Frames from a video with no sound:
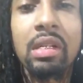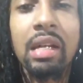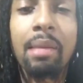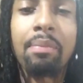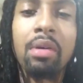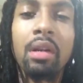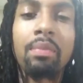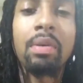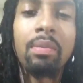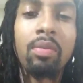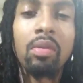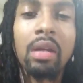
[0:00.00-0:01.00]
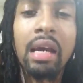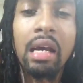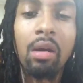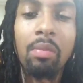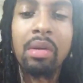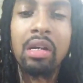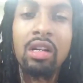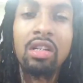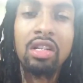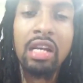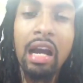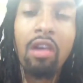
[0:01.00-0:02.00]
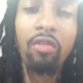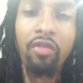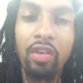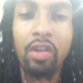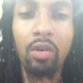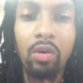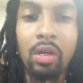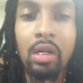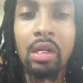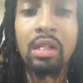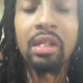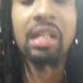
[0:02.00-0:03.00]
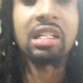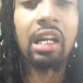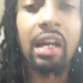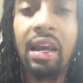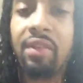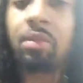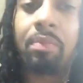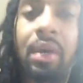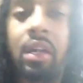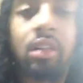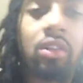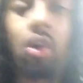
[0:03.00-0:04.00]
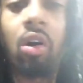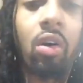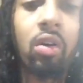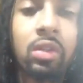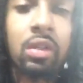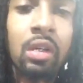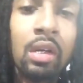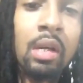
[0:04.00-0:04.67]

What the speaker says: stop putting people down because y'all feel that y'all have the better dogs.